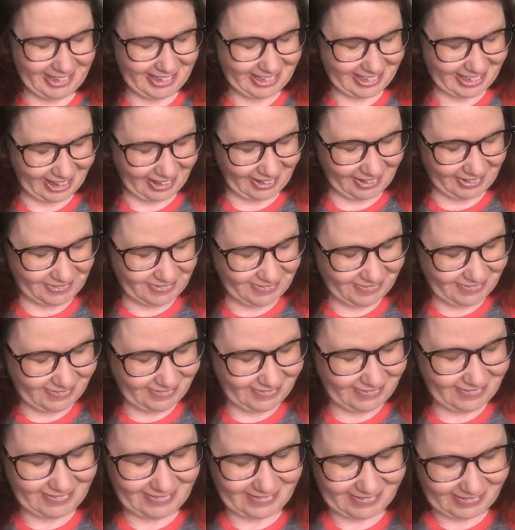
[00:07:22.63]
So,
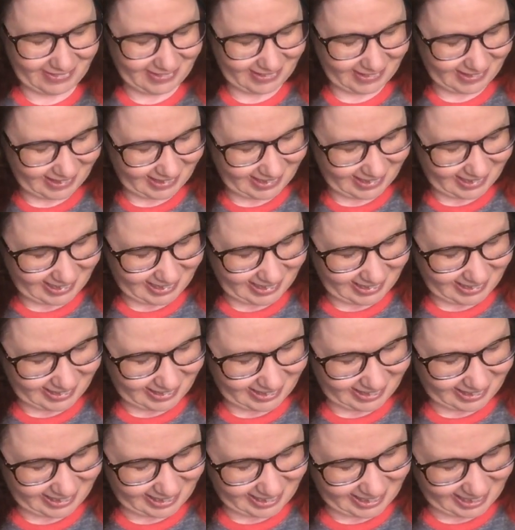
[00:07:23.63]

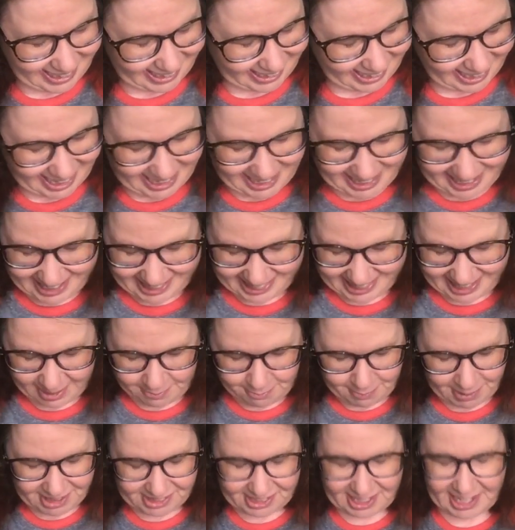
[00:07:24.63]
I gotta get that
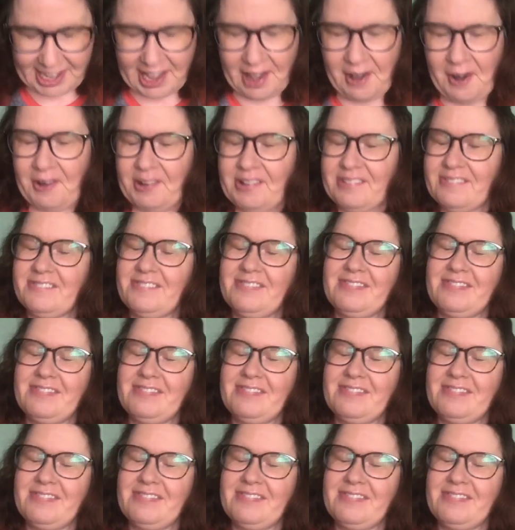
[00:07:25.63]
buzzing out.